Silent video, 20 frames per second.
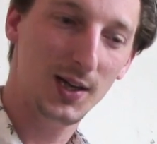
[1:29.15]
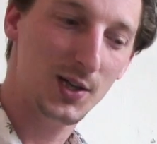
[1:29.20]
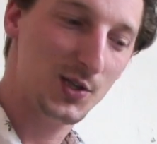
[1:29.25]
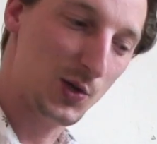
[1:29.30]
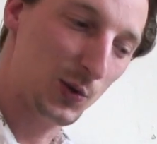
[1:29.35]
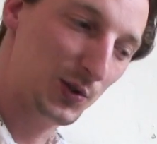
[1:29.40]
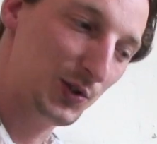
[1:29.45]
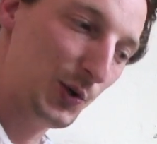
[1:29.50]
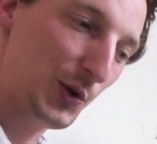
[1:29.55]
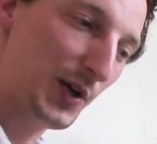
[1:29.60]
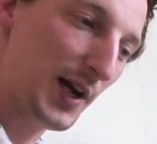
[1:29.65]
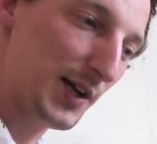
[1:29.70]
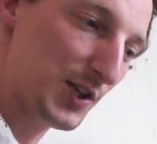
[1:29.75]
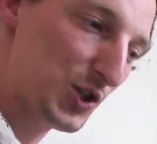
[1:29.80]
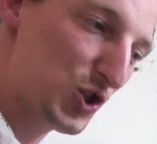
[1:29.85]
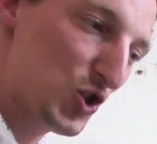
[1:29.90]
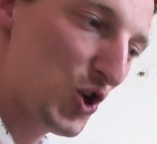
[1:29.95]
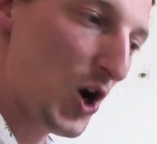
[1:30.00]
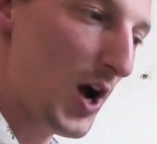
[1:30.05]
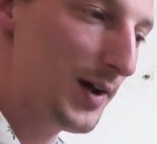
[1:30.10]
So you get a
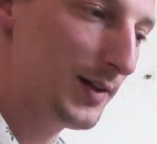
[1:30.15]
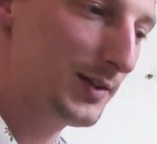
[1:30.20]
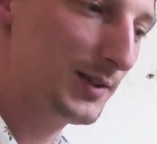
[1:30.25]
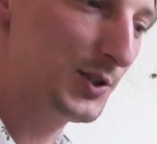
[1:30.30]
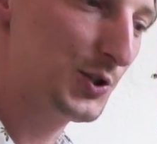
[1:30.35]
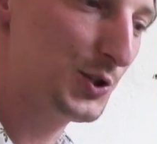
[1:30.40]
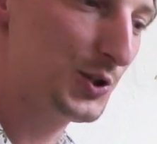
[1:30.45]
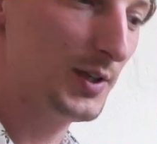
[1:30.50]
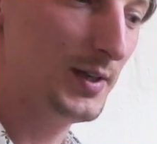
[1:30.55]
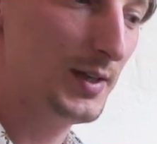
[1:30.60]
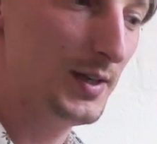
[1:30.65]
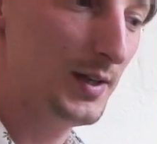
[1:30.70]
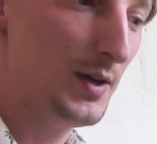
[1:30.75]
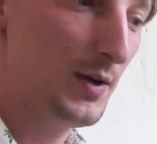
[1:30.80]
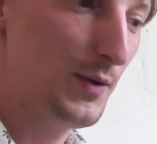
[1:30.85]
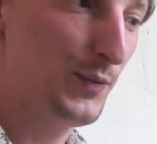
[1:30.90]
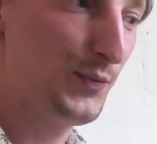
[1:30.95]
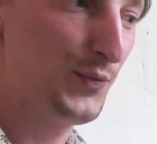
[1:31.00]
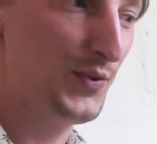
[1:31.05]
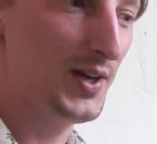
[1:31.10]
childish
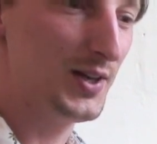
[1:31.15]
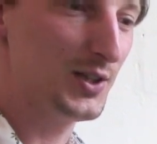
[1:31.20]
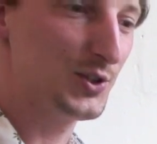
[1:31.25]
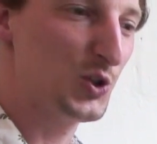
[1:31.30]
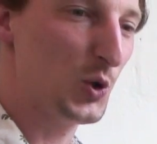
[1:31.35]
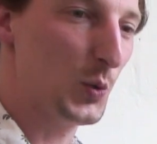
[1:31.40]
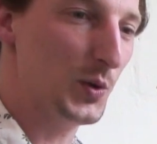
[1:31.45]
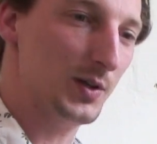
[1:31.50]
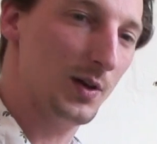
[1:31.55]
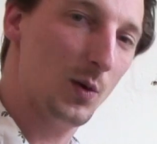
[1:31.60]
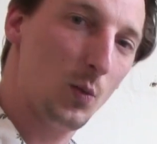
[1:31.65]
feel to it.